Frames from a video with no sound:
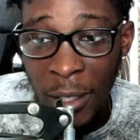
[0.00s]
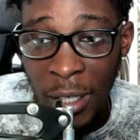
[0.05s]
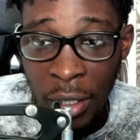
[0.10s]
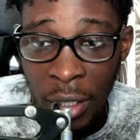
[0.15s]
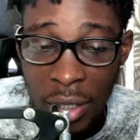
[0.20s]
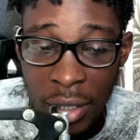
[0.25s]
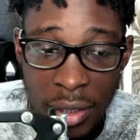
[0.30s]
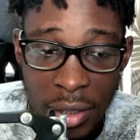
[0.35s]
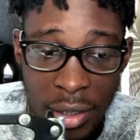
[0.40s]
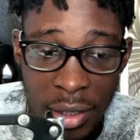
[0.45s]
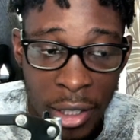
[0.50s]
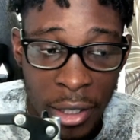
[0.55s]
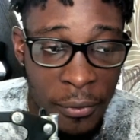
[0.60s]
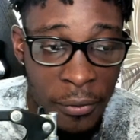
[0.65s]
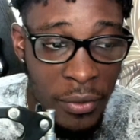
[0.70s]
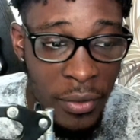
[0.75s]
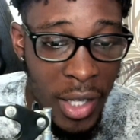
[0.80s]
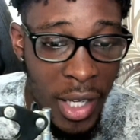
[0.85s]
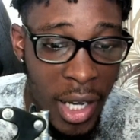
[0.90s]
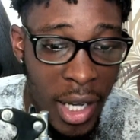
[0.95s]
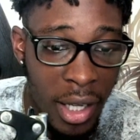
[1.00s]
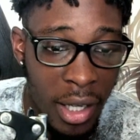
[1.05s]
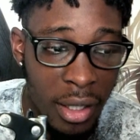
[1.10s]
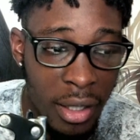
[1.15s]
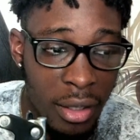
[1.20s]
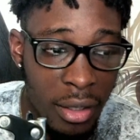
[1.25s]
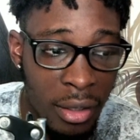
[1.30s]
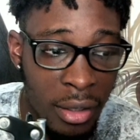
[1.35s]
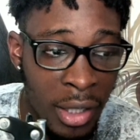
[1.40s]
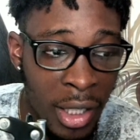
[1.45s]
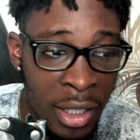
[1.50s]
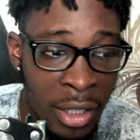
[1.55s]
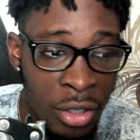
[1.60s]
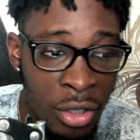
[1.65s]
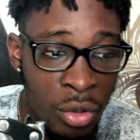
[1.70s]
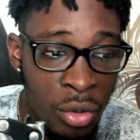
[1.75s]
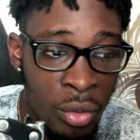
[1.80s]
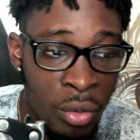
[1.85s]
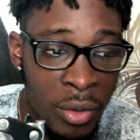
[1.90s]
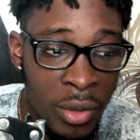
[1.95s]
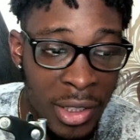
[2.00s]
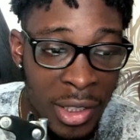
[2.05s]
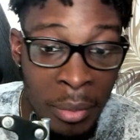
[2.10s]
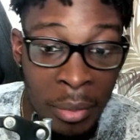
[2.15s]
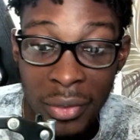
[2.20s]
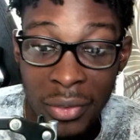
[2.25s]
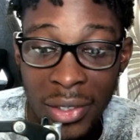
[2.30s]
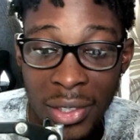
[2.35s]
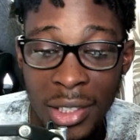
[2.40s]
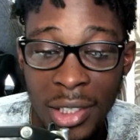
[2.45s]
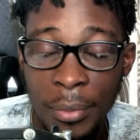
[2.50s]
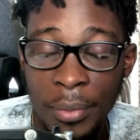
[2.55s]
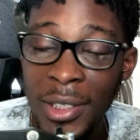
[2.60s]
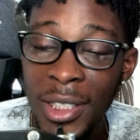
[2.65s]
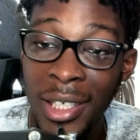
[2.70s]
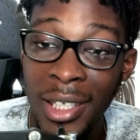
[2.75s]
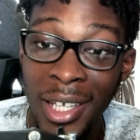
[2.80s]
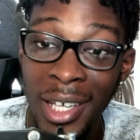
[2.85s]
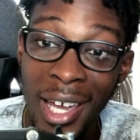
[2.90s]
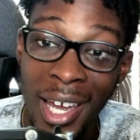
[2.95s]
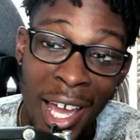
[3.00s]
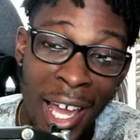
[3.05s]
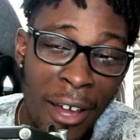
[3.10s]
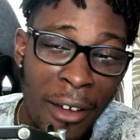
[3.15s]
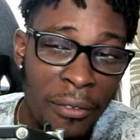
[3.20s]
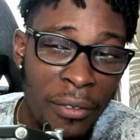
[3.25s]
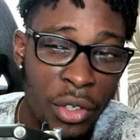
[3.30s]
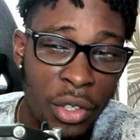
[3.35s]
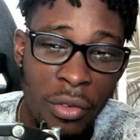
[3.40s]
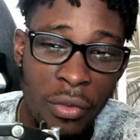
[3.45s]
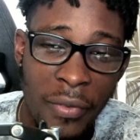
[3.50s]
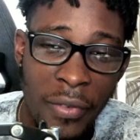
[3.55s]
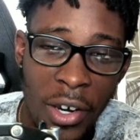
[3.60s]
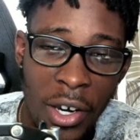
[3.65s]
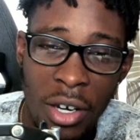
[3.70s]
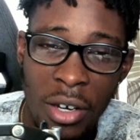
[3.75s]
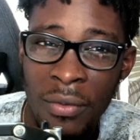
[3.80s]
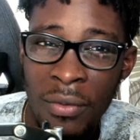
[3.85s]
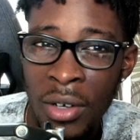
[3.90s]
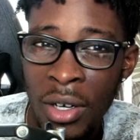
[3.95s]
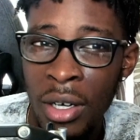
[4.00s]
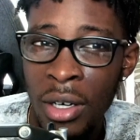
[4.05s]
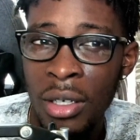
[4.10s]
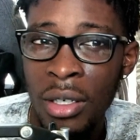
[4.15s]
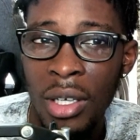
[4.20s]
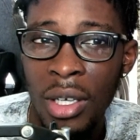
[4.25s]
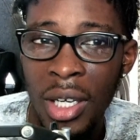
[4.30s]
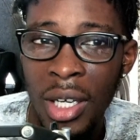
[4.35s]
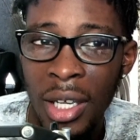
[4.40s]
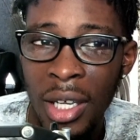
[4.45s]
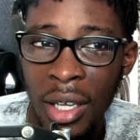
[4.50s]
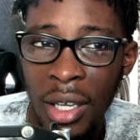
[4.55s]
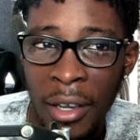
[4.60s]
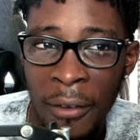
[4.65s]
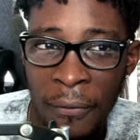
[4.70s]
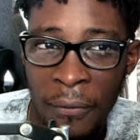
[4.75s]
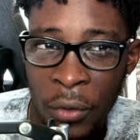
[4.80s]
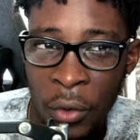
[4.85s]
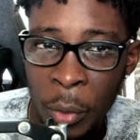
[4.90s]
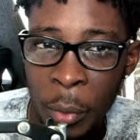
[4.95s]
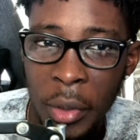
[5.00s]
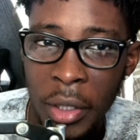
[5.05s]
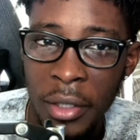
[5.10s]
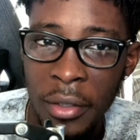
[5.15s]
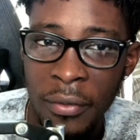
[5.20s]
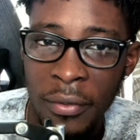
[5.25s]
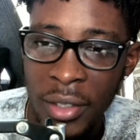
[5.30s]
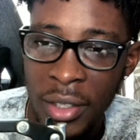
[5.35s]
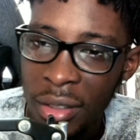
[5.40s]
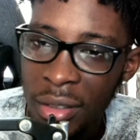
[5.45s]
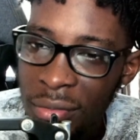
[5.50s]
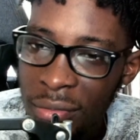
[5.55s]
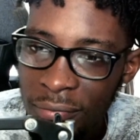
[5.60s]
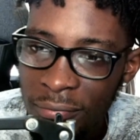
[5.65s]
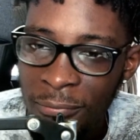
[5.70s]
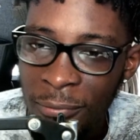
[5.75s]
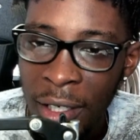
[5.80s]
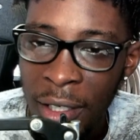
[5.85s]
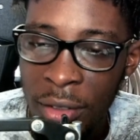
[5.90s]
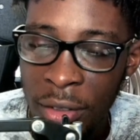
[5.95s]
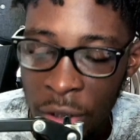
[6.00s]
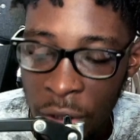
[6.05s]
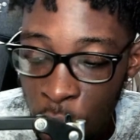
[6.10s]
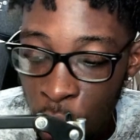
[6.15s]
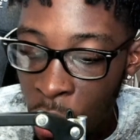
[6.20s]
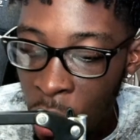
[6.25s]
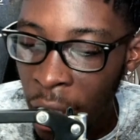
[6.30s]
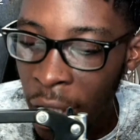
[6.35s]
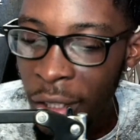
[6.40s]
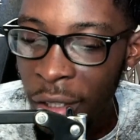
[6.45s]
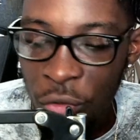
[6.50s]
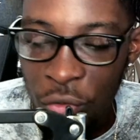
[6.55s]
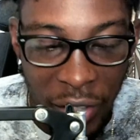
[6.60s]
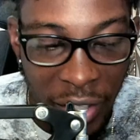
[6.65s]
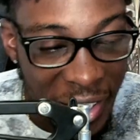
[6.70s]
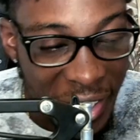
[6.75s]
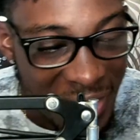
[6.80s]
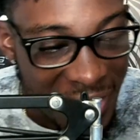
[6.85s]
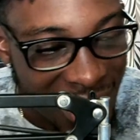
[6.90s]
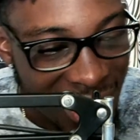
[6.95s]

a lot of stuff that they do. Some of the tips that they have are very, very informative, and you gotta really